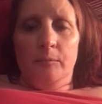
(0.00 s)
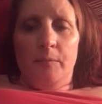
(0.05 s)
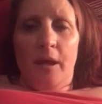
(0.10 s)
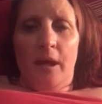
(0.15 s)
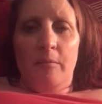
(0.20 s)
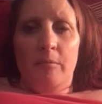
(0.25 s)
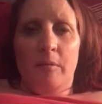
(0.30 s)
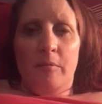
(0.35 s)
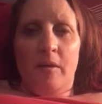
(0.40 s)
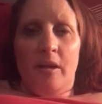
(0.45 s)

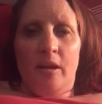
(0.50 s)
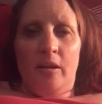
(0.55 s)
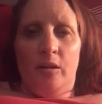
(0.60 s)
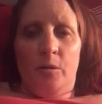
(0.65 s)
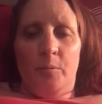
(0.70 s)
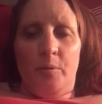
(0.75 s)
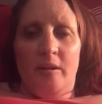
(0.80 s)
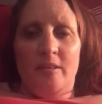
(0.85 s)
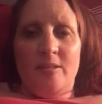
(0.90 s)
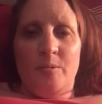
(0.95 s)
pay my
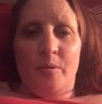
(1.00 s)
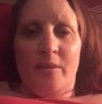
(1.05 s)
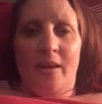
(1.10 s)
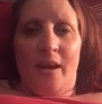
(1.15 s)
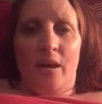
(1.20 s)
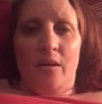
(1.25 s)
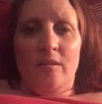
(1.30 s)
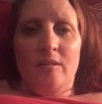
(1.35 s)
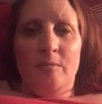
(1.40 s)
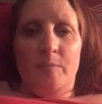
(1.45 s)
medical bills
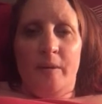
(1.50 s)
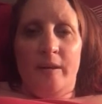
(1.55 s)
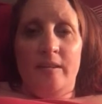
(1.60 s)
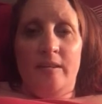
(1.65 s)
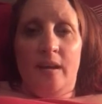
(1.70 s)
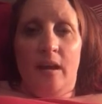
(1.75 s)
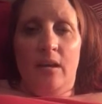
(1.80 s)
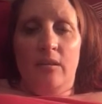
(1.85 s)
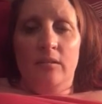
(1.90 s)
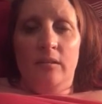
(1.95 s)
without a spend
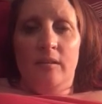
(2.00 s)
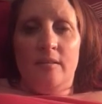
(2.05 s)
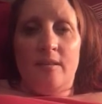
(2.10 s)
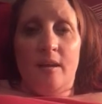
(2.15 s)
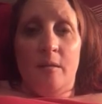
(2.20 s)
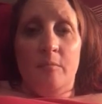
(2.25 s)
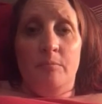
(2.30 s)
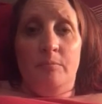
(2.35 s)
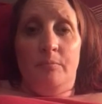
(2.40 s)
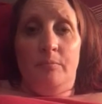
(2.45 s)
down, because
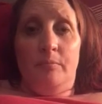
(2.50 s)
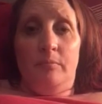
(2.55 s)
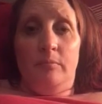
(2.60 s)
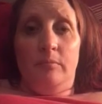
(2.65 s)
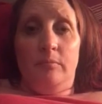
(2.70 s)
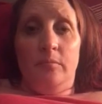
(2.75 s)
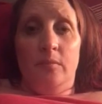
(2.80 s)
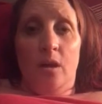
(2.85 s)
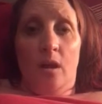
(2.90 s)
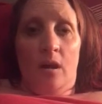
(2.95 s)
I'm
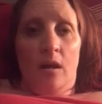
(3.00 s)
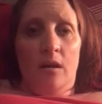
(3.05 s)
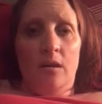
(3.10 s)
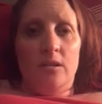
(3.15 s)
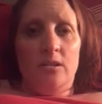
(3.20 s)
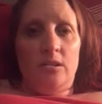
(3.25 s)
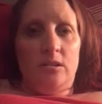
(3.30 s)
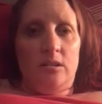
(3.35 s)
not